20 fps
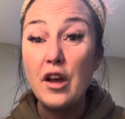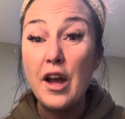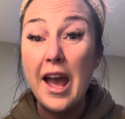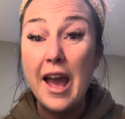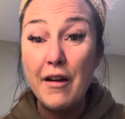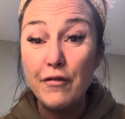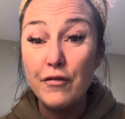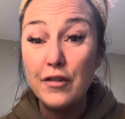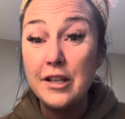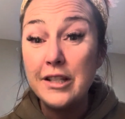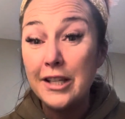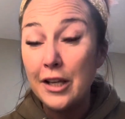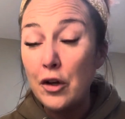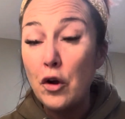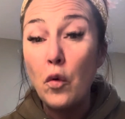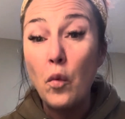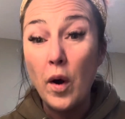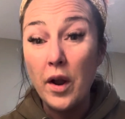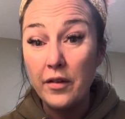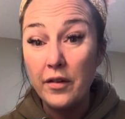every
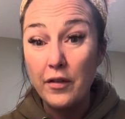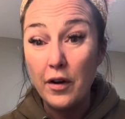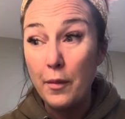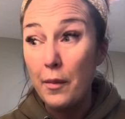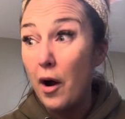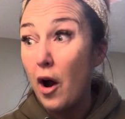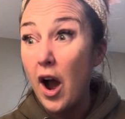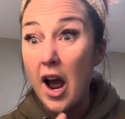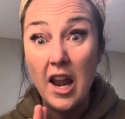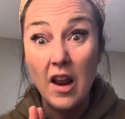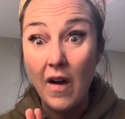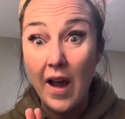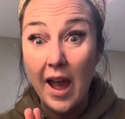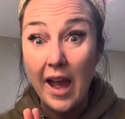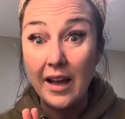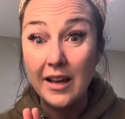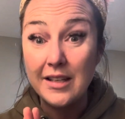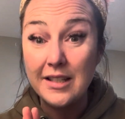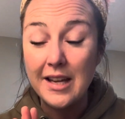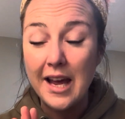single one of them I
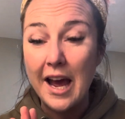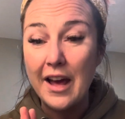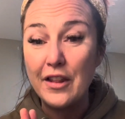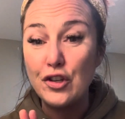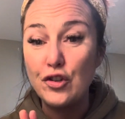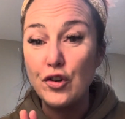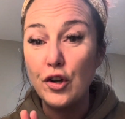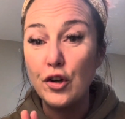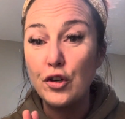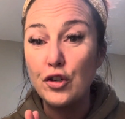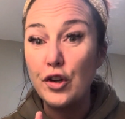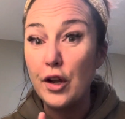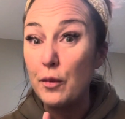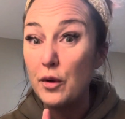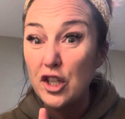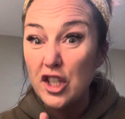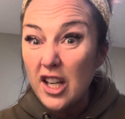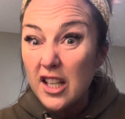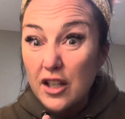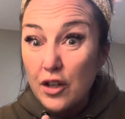liked out of the trick or treat,
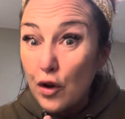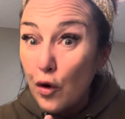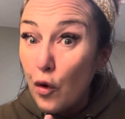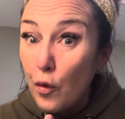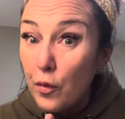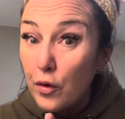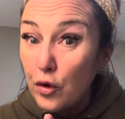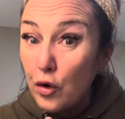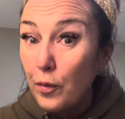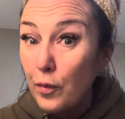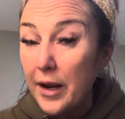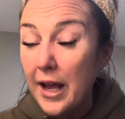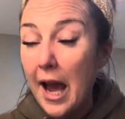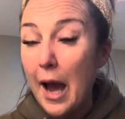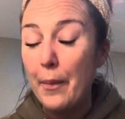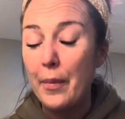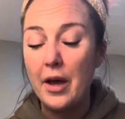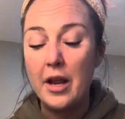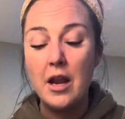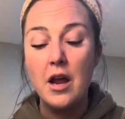which doesn't normally
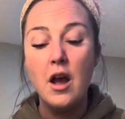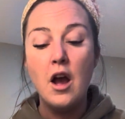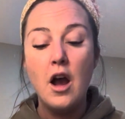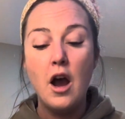happen.